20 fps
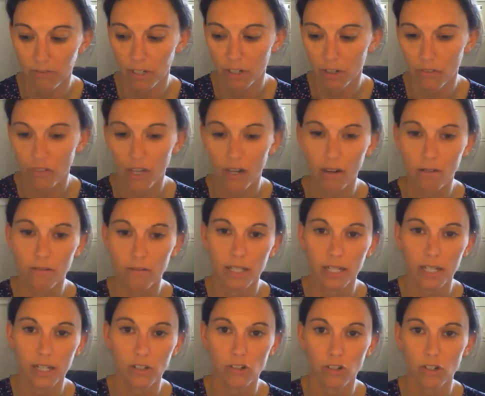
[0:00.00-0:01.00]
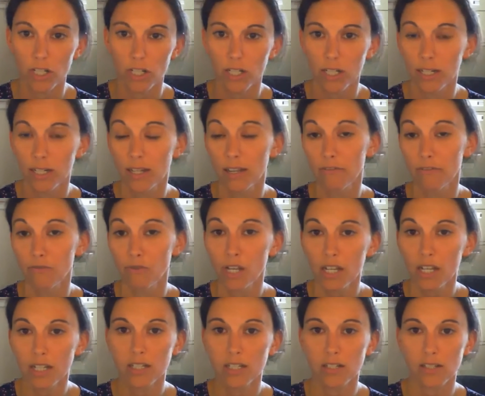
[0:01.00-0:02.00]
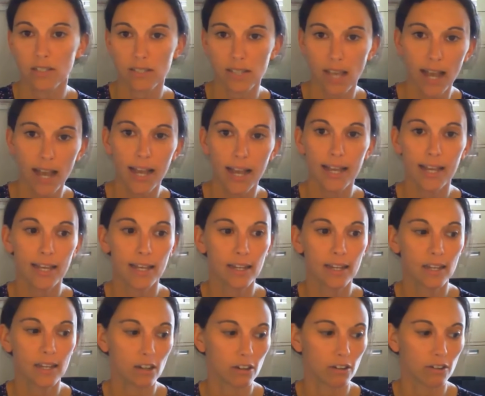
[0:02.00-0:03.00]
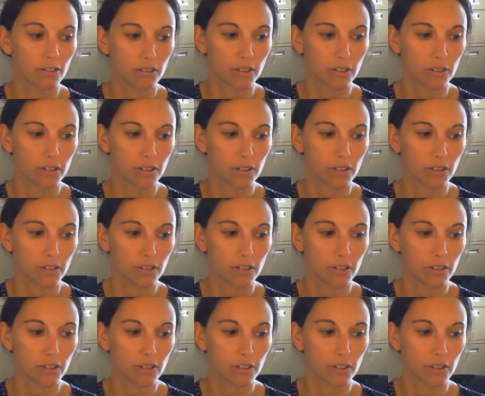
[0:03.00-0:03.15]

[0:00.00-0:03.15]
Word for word: you know, they're really interested in if we could design, you know,